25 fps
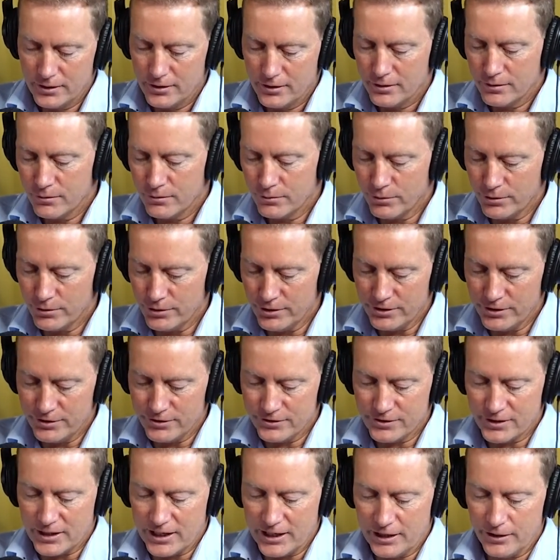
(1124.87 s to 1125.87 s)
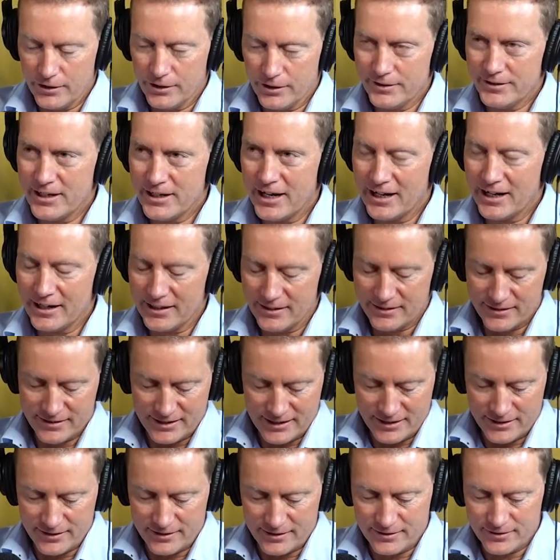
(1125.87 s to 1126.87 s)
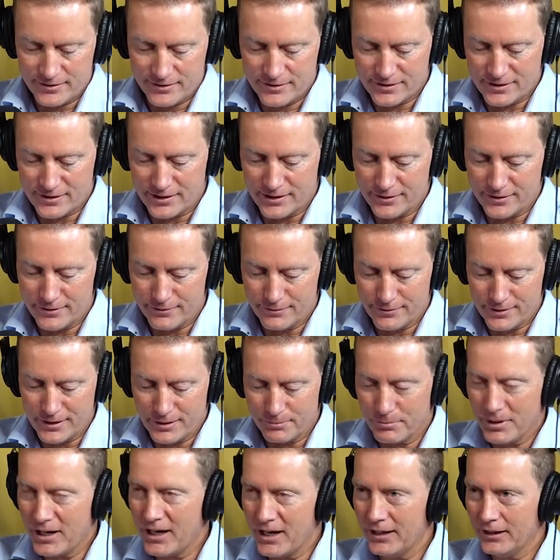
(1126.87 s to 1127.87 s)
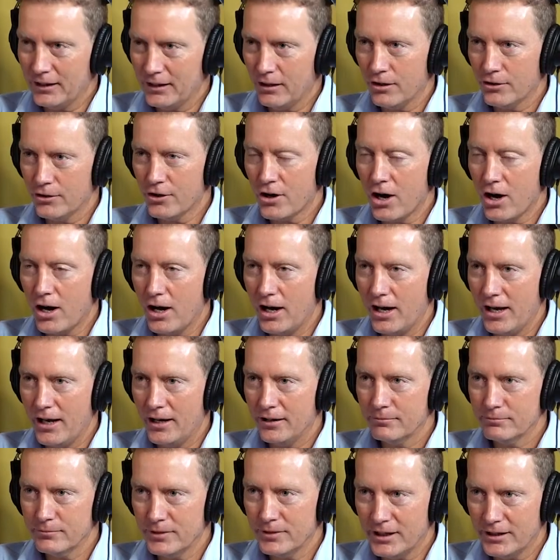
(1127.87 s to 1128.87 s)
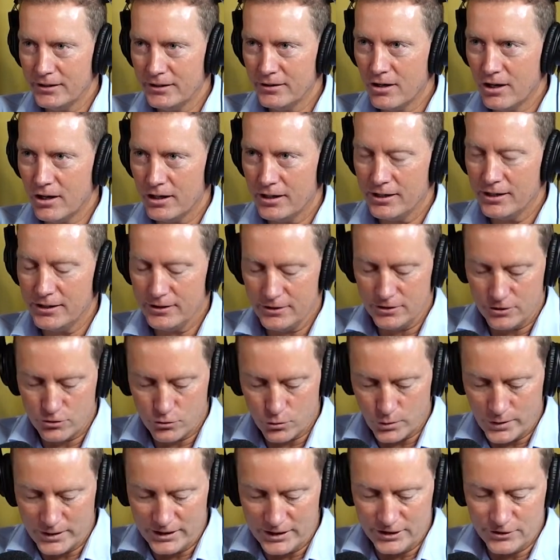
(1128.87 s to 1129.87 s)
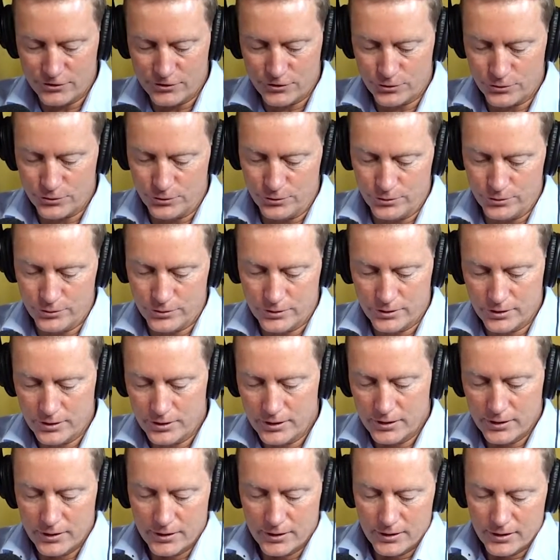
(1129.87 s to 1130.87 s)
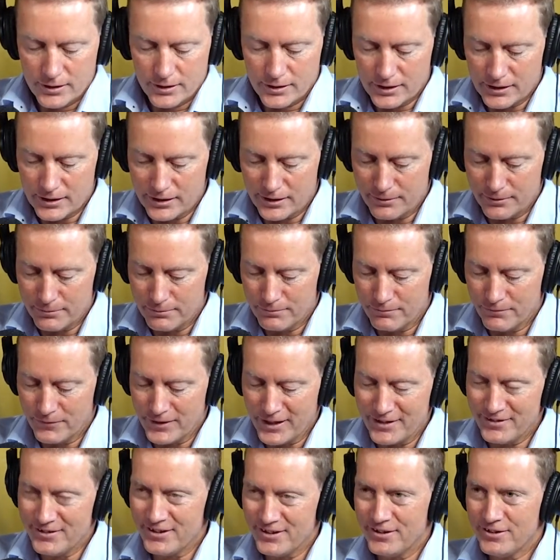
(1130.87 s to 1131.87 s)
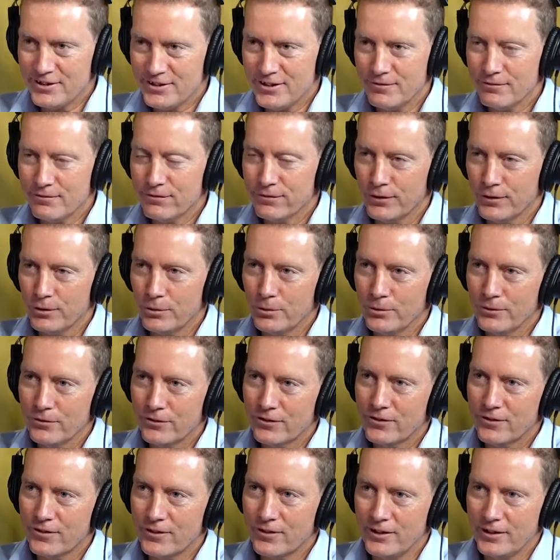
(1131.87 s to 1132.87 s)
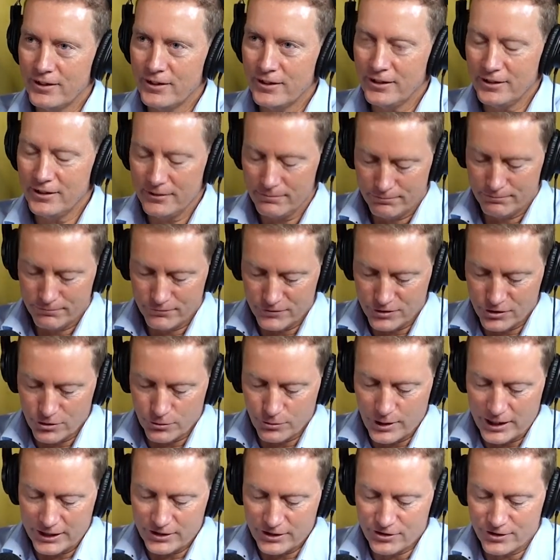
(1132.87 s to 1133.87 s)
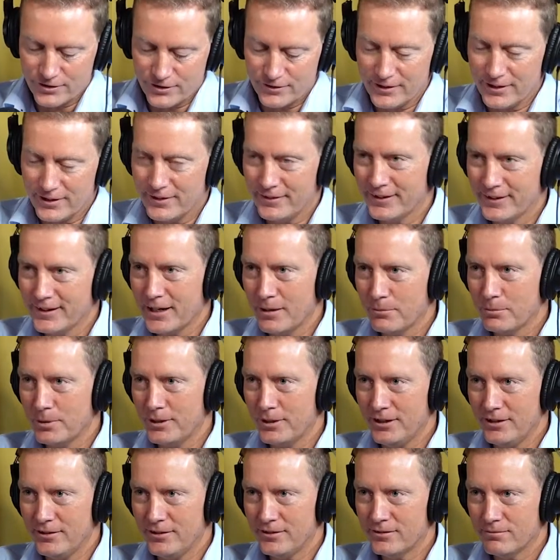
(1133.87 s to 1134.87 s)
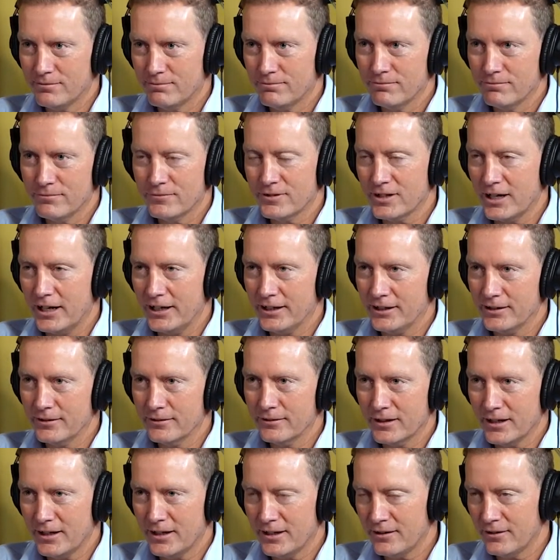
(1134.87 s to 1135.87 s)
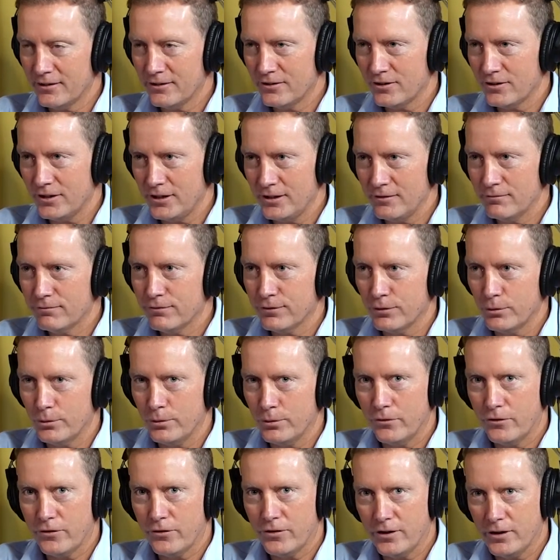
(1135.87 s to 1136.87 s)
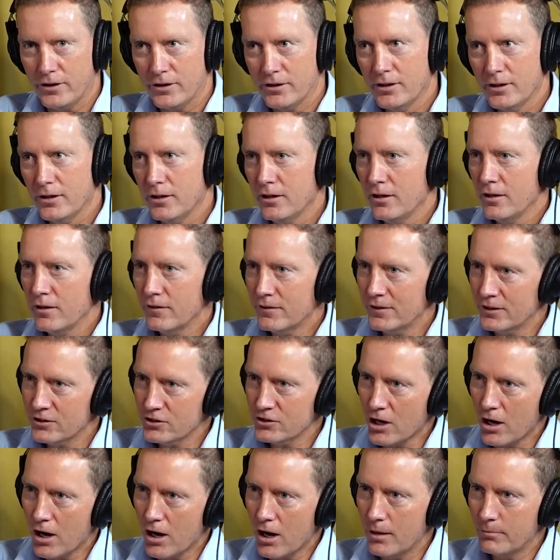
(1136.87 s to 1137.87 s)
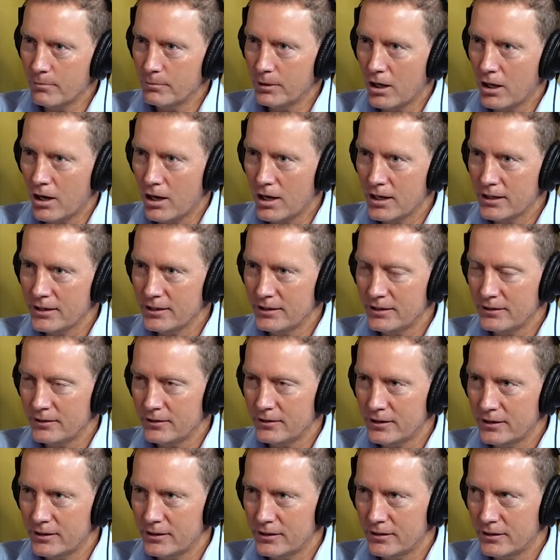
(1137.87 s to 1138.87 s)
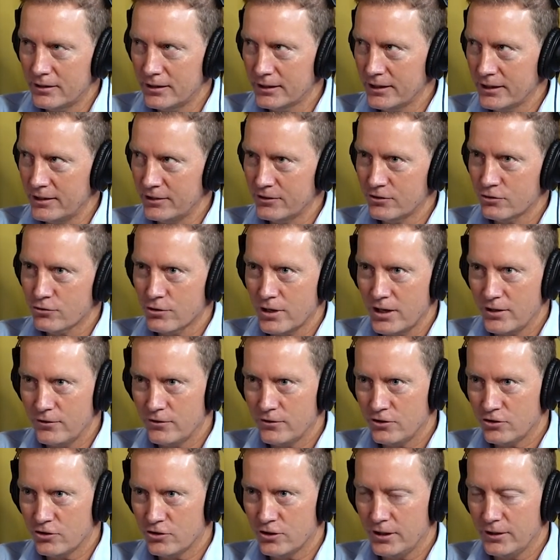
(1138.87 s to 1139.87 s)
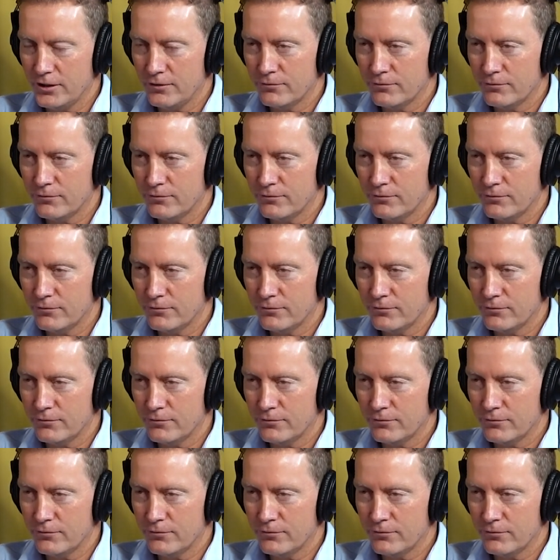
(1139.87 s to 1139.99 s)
Whereas AI data centers are a lot higher at 19 to 22. Has this influenced the direction that the company's taken, and has it influenced the timeline in, transitioning